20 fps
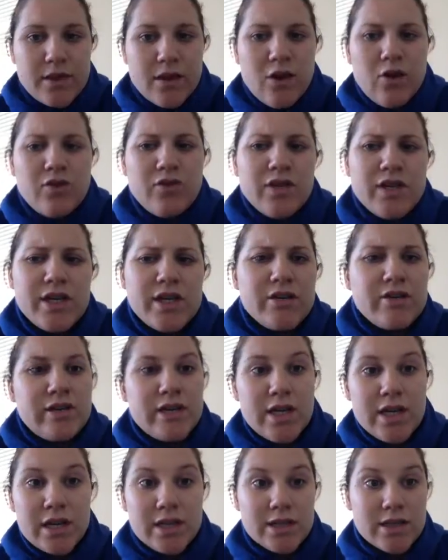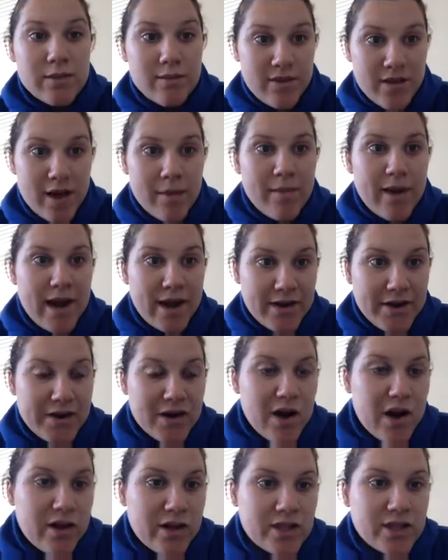hopefully using some of that
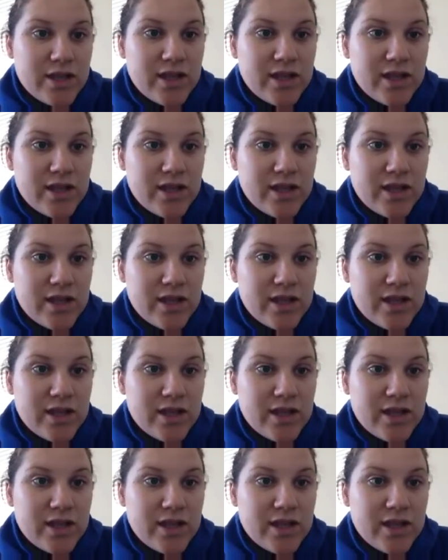background knowledge